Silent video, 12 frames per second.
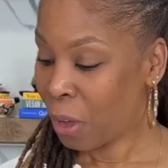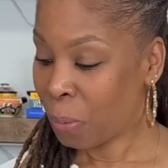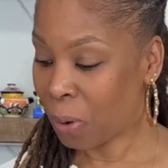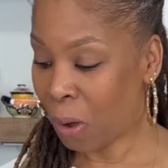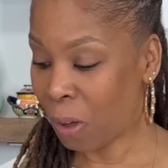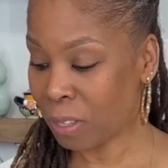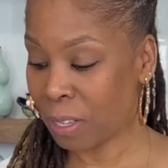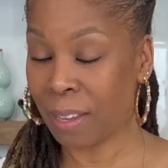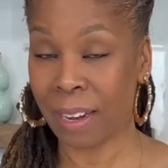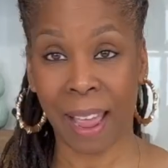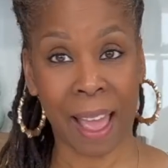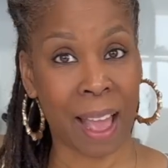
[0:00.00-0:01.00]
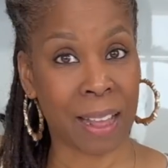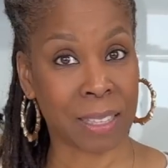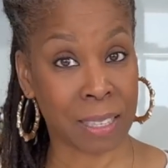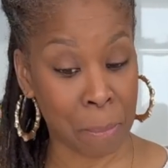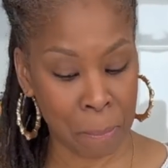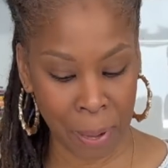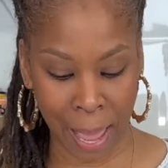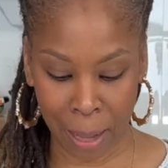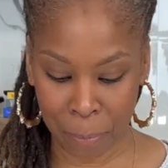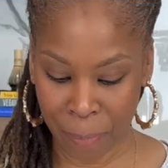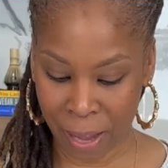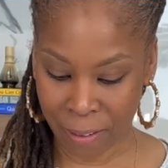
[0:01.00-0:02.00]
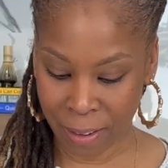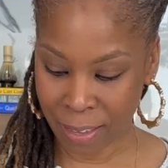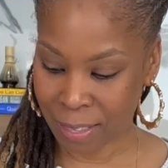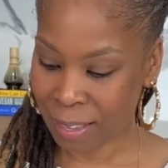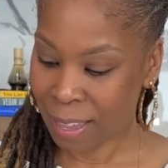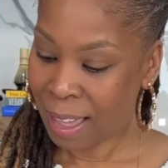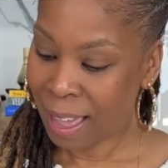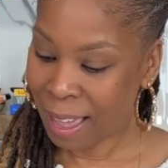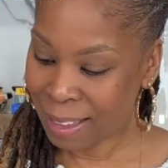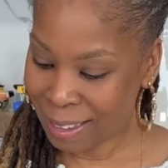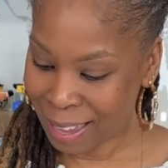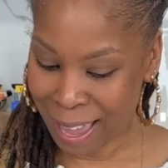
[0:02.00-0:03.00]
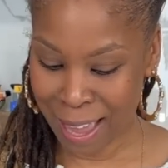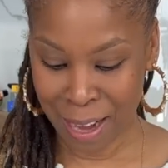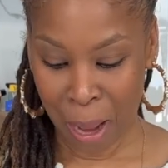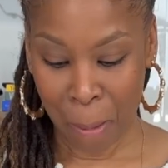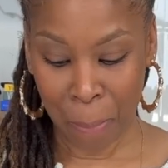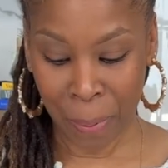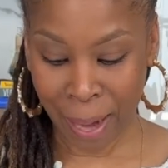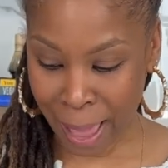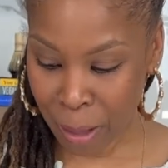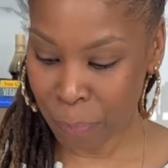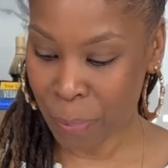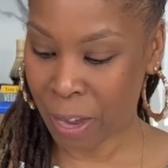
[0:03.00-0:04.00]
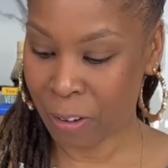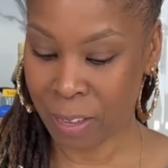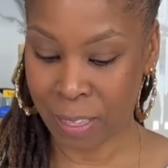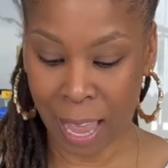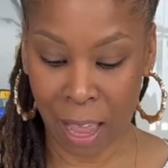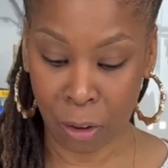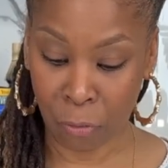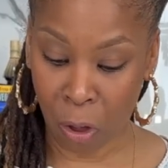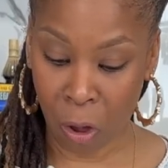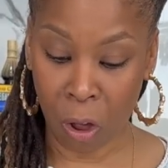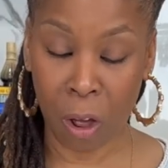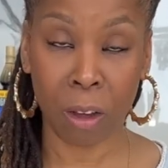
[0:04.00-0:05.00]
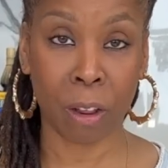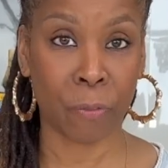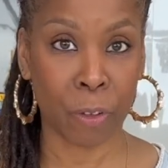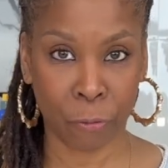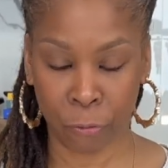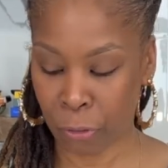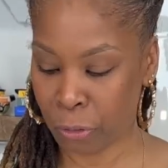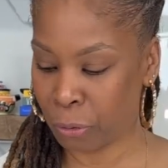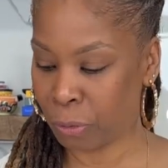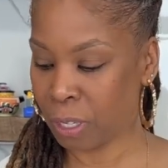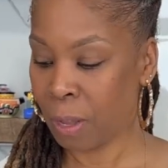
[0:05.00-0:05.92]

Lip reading: We're also gonna add some blackberries. Again, blackberries, out of all of the fruits,